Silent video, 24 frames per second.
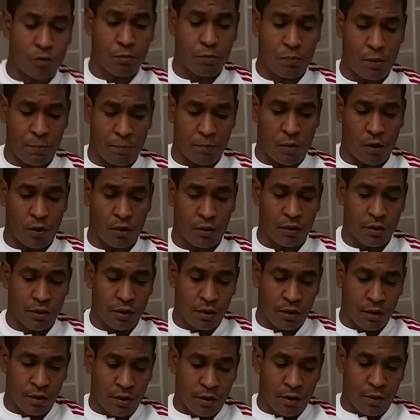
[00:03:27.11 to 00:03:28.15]
people:
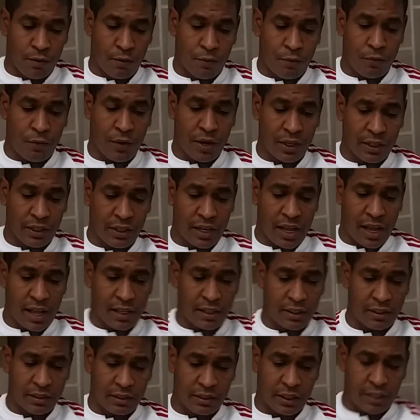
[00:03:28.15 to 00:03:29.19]

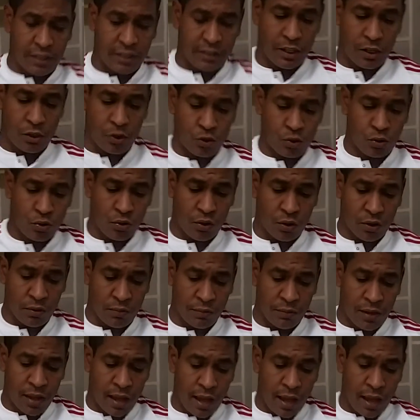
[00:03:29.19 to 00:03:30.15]
Ferdinand de Saussure,